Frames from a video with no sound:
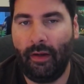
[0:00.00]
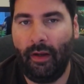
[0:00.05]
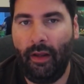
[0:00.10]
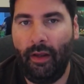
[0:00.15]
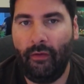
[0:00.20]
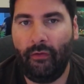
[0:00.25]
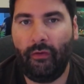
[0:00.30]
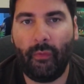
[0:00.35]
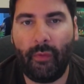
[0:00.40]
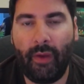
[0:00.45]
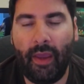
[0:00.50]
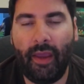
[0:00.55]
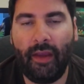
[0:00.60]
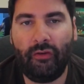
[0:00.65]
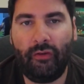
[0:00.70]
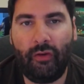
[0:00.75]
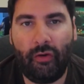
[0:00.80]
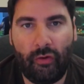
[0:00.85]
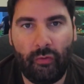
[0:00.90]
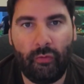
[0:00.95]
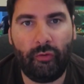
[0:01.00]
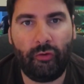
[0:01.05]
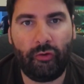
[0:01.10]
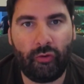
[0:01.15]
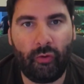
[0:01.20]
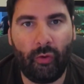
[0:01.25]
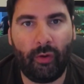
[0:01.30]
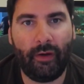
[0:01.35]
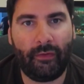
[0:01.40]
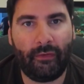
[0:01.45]
So in 2
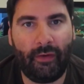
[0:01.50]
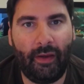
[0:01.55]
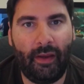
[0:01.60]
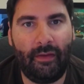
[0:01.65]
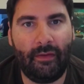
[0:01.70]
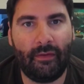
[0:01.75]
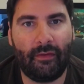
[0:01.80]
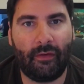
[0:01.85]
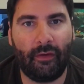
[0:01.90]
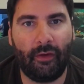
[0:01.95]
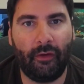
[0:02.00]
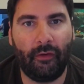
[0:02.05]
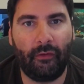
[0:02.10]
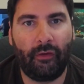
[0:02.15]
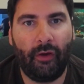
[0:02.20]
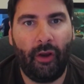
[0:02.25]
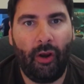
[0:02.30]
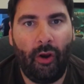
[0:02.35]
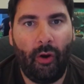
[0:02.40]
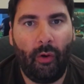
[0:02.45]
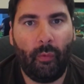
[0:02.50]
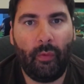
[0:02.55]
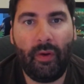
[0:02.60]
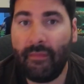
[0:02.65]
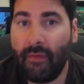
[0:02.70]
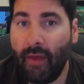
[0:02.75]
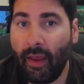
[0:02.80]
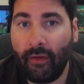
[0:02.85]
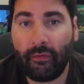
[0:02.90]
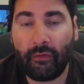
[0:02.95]
short sentences,
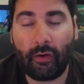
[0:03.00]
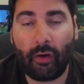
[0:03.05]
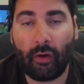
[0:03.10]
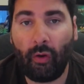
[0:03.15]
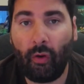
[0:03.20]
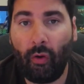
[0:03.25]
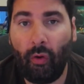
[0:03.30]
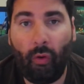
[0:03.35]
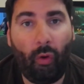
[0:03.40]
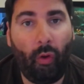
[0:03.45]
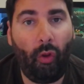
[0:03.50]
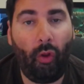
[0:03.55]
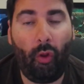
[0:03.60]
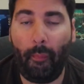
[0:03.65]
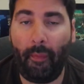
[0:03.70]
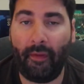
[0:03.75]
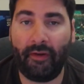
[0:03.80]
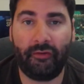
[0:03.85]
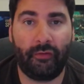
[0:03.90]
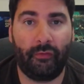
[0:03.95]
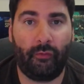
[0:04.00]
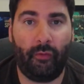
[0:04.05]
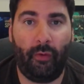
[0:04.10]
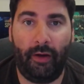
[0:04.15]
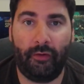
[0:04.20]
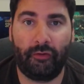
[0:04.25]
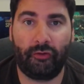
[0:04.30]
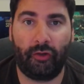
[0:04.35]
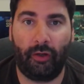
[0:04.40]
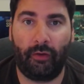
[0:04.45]
we've asked a whole bunch of
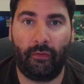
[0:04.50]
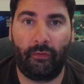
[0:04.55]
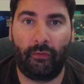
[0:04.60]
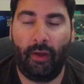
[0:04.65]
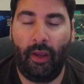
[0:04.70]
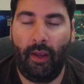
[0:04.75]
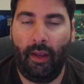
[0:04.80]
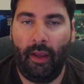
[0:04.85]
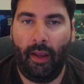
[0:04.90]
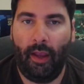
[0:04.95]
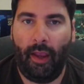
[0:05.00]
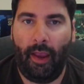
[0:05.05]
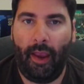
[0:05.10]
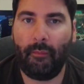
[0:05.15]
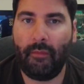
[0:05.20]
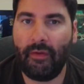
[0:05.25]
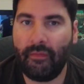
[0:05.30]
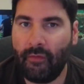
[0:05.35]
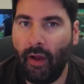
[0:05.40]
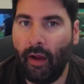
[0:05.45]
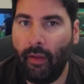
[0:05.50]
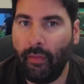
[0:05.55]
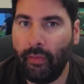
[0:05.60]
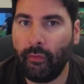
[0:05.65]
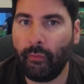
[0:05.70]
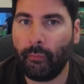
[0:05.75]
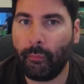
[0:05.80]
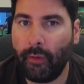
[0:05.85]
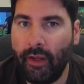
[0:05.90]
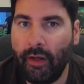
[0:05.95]
questions, and we've gotten
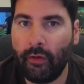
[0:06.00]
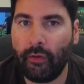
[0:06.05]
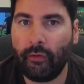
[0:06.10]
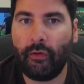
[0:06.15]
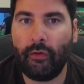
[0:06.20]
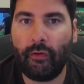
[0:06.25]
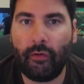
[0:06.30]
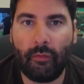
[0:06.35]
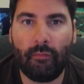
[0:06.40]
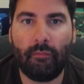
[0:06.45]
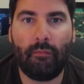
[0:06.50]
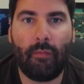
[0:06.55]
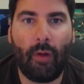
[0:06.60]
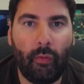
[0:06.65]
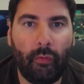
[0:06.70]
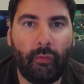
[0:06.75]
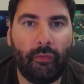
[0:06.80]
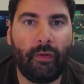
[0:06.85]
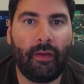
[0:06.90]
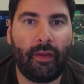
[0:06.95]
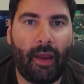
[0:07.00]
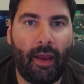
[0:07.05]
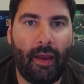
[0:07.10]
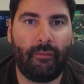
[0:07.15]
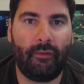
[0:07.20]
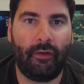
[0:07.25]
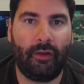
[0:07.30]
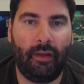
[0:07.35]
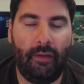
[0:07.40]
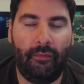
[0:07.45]
the reader to do most of the
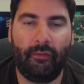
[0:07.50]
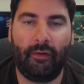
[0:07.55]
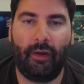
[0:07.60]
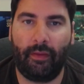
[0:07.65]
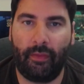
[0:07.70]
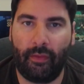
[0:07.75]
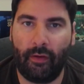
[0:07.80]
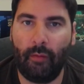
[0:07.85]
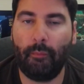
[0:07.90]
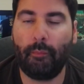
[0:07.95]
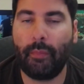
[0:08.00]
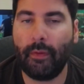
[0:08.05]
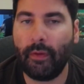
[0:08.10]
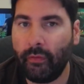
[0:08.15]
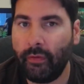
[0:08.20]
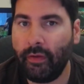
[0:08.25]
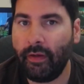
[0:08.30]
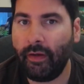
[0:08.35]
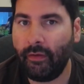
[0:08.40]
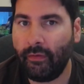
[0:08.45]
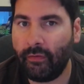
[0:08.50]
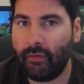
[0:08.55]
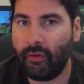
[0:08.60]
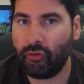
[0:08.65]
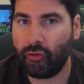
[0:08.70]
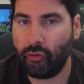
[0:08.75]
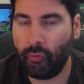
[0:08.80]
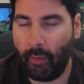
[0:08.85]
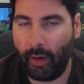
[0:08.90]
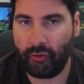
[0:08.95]
heavy lifting. They're building a
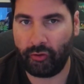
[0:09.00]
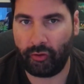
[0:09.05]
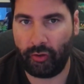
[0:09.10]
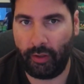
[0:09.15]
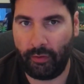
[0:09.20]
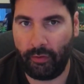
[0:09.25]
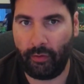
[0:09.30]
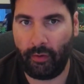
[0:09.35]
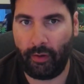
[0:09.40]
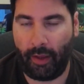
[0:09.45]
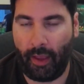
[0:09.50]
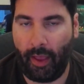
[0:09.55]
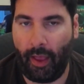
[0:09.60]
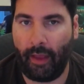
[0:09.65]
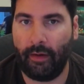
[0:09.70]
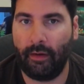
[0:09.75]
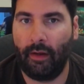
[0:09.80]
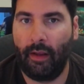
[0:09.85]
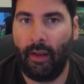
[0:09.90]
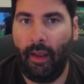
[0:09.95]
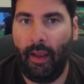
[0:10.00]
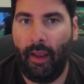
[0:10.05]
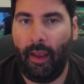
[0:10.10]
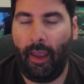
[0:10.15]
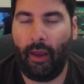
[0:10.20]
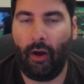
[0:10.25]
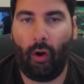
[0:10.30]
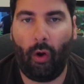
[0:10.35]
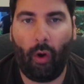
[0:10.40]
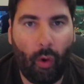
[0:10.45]
situation in their head,
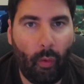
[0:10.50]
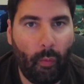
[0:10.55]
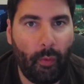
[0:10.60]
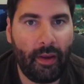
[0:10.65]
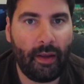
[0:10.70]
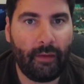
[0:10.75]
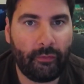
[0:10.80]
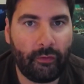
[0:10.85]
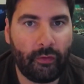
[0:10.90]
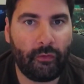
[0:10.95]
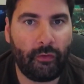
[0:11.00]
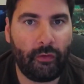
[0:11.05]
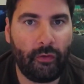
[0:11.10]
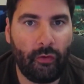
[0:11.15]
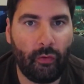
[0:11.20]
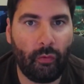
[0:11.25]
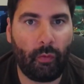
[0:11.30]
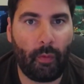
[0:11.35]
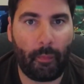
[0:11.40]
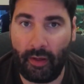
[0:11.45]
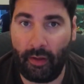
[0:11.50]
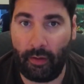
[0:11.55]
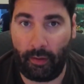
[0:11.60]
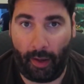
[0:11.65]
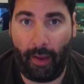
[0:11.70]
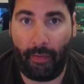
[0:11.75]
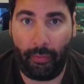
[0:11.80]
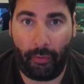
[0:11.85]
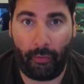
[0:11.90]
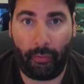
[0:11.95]
and all we have to do when we add the